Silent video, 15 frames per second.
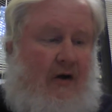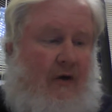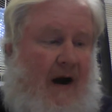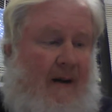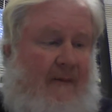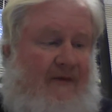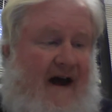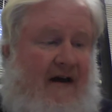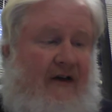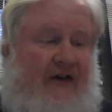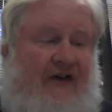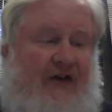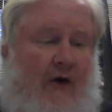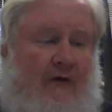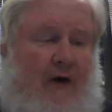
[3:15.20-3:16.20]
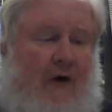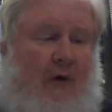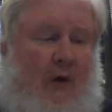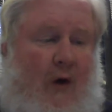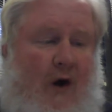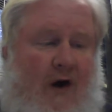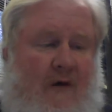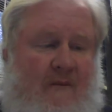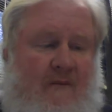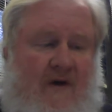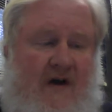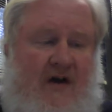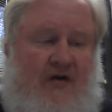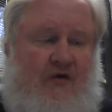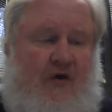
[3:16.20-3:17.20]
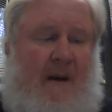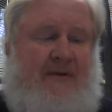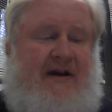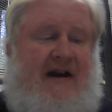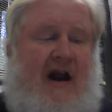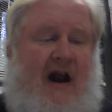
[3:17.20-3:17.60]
Graham found a silver quarter, dropped